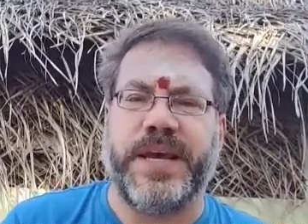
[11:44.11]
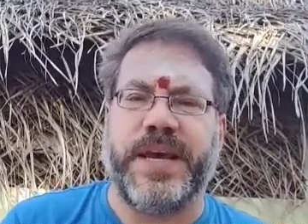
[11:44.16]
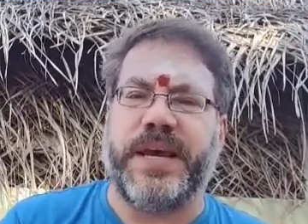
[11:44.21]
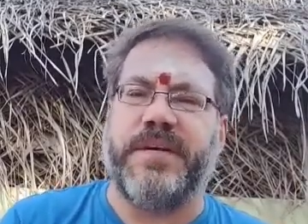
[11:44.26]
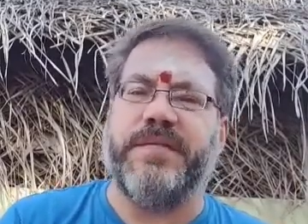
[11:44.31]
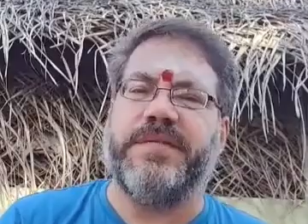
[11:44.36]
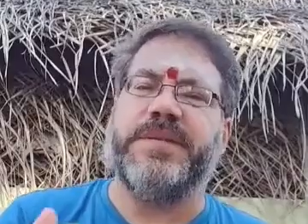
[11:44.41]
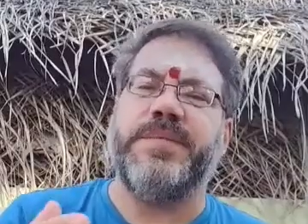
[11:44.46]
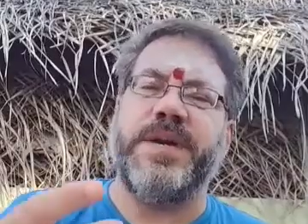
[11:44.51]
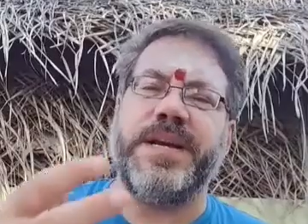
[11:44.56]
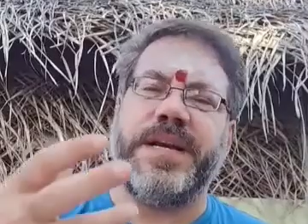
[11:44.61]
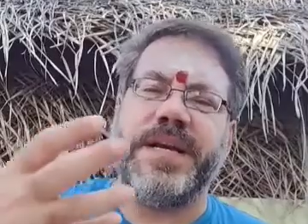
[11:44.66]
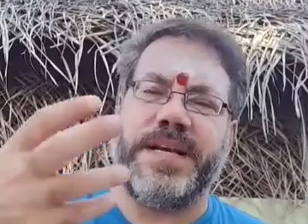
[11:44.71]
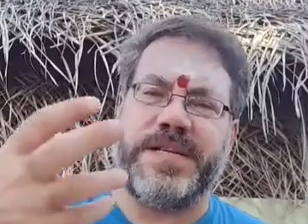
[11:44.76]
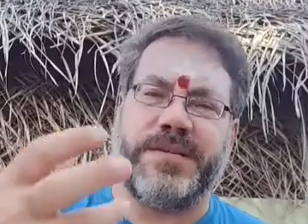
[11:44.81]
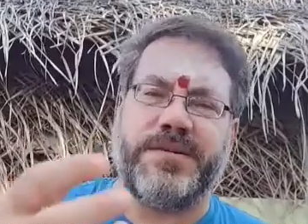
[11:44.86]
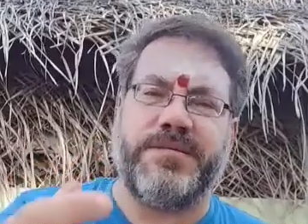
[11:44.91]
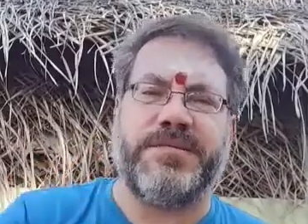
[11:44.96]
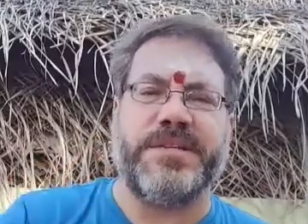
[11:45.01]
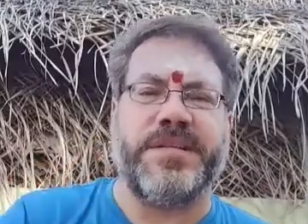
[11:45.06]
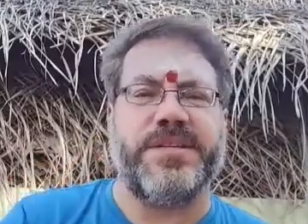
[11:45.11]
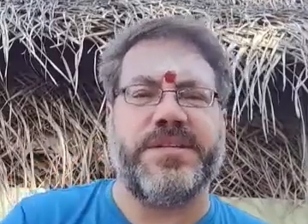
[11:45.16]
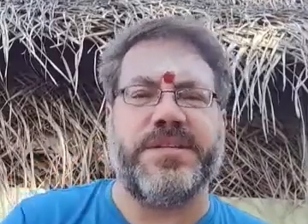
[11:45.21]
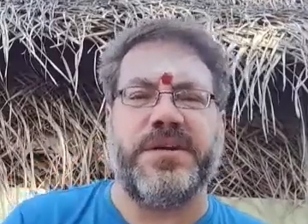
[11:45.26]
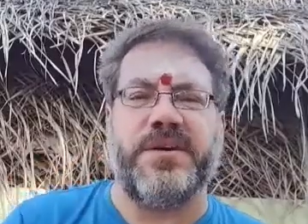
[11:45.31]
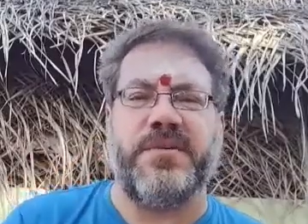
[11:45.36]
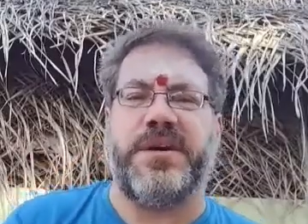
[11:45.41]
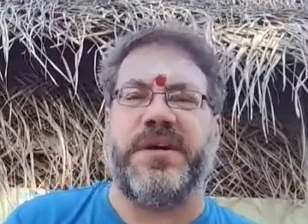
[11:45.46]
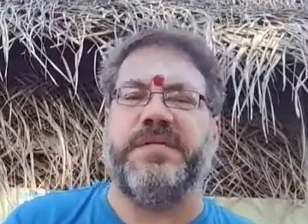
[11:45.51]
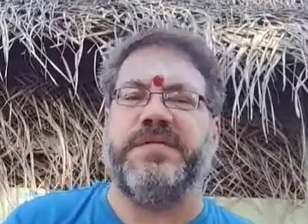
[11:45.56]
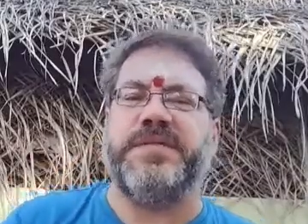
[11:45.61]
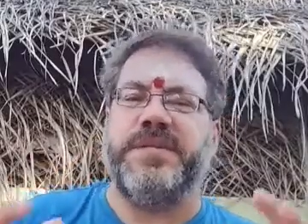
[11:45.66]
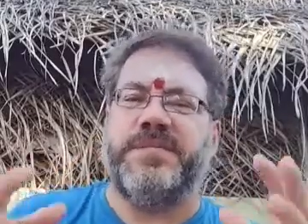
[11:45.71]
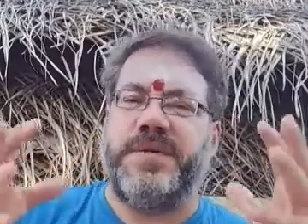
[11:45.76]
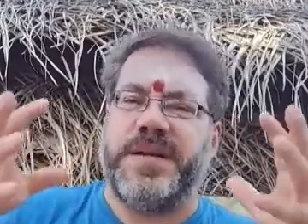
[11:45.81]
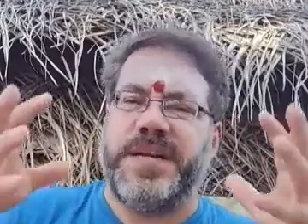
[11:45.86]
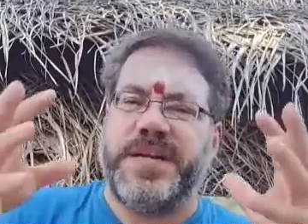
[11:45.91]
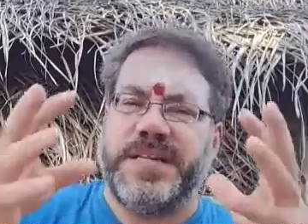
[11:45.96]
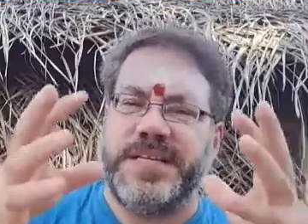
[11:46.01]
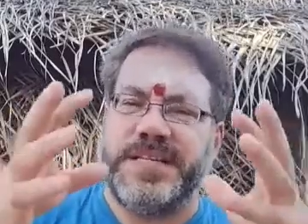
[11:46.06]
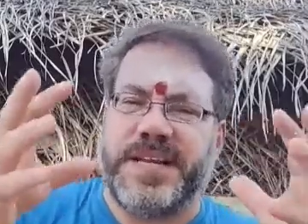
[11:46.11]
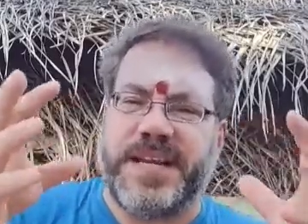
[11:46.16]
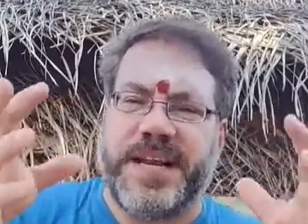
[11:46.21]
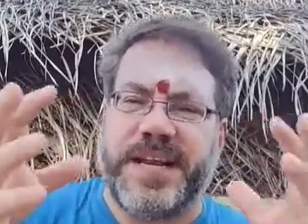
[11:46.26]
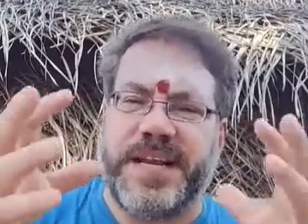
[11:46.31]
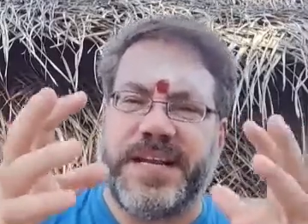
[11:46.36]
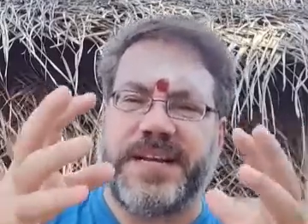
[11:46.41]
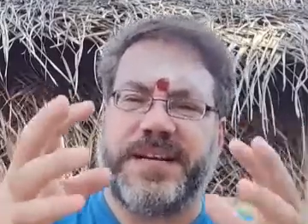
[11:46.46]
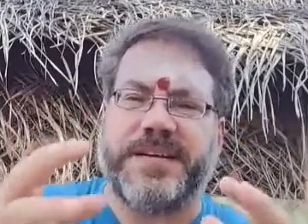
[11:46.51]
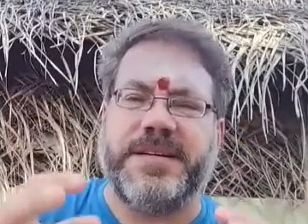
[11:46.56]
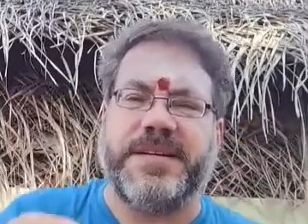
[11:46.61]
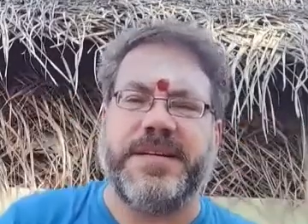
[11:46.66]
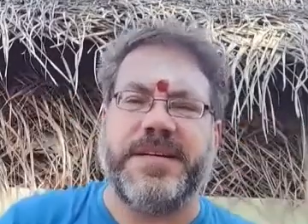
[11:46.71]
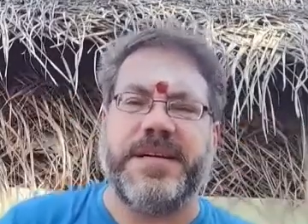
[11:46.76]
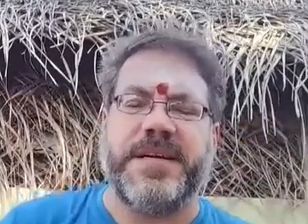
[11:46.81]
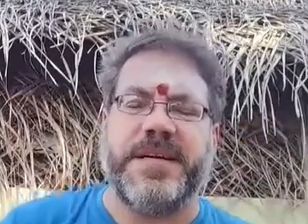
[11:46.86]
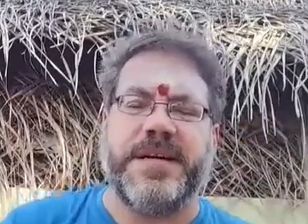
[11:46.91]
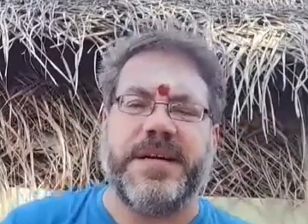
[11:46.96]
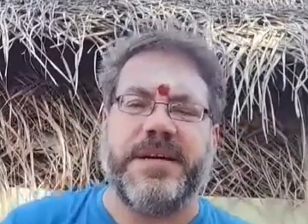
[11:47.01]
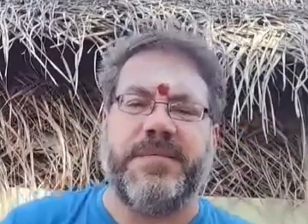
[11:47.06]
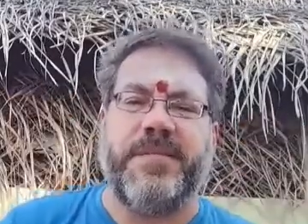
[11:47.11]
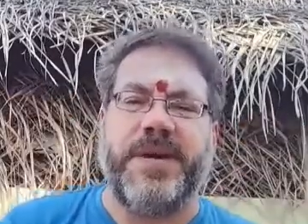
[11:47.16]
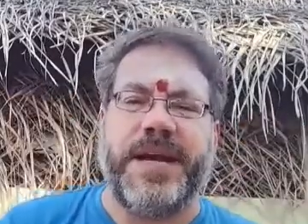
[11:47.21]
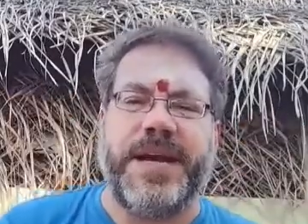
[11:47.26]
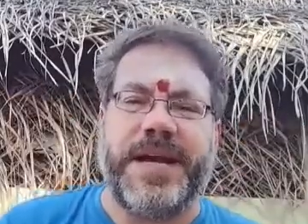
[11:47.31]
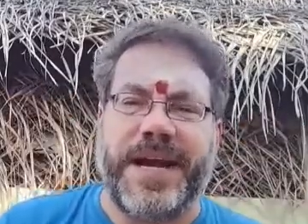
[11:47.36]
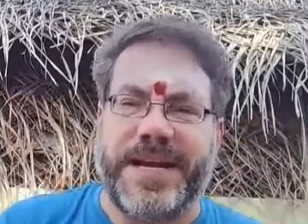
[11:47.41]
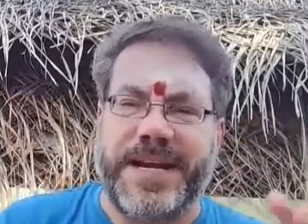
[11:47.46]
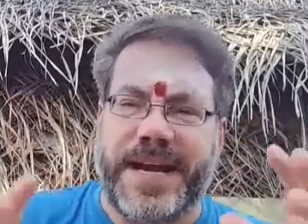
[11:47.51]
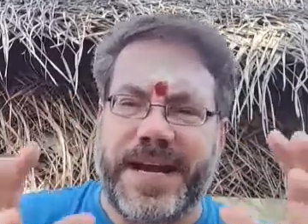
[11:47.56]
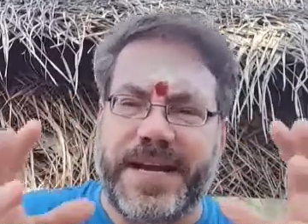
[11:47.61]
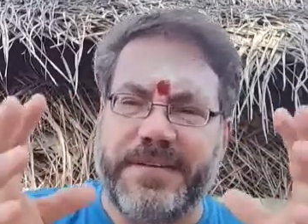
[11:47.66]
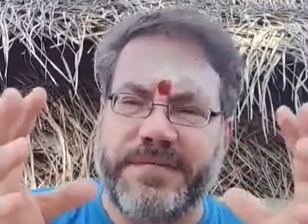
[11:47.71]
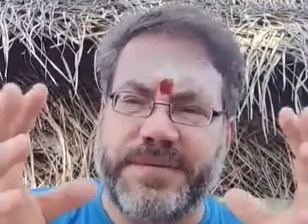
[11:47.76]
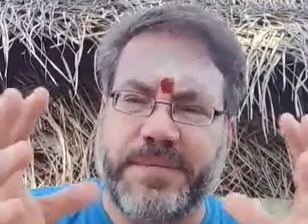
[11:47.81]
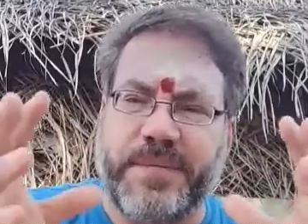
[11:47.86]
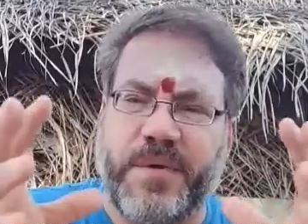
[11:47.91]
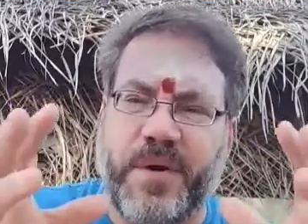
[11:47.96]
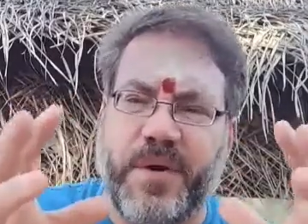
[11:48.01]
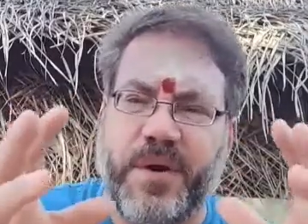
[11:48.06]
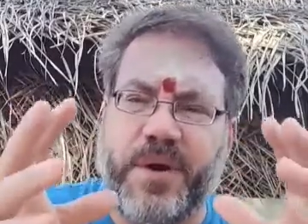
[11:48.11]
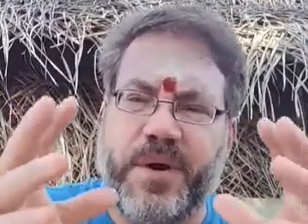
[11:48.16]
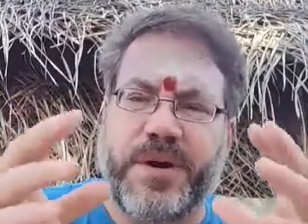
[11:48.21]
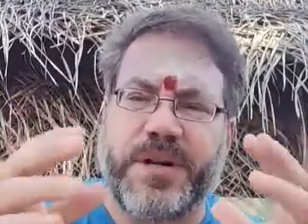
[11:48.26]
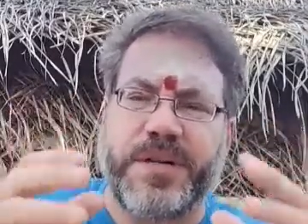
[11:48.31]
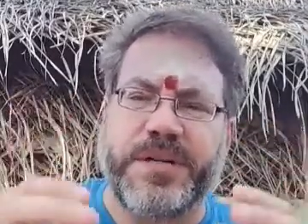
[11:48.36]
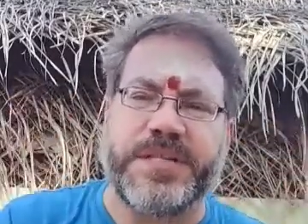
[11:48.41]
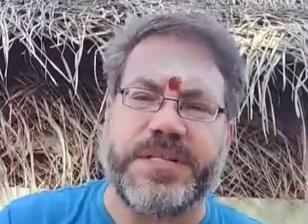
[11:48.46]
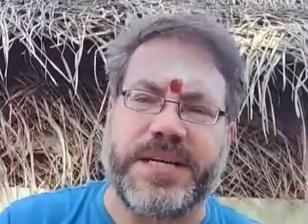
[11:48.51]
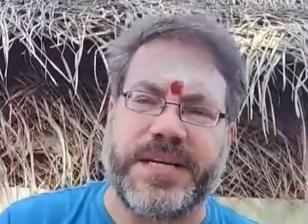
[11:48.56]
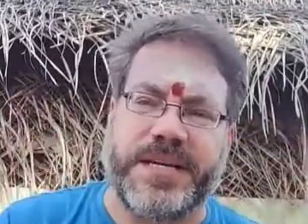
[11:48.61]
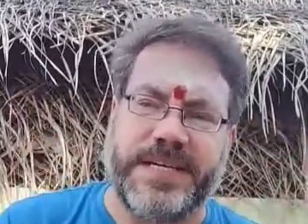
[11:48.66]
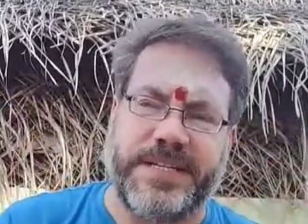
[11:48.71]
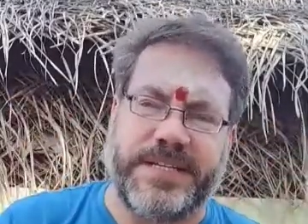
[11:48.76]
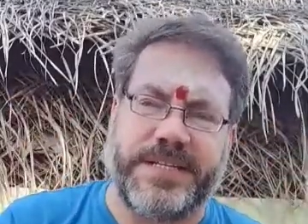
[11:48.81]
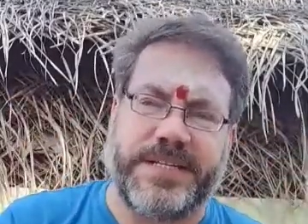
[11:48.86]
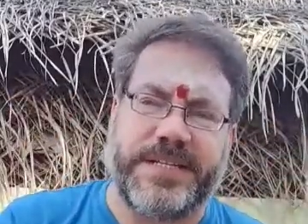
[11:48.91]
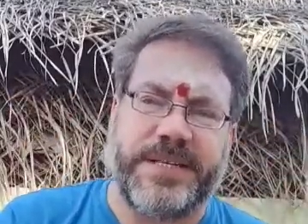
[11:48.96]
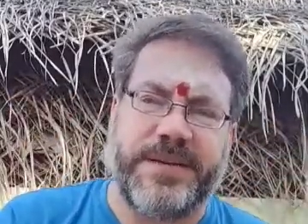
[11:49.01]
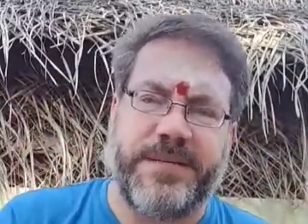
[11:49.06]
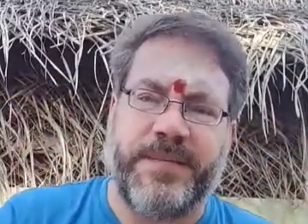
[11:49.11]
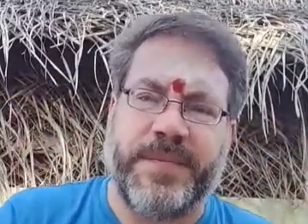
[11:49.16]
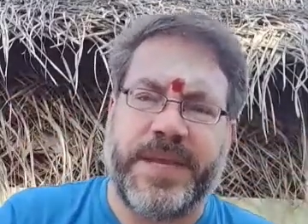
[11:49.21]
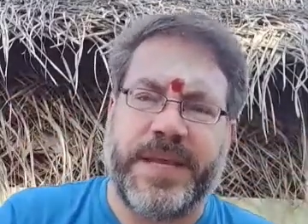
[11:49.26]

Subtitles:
Everybody is stressed out. Everybody is like being attacked from all sides.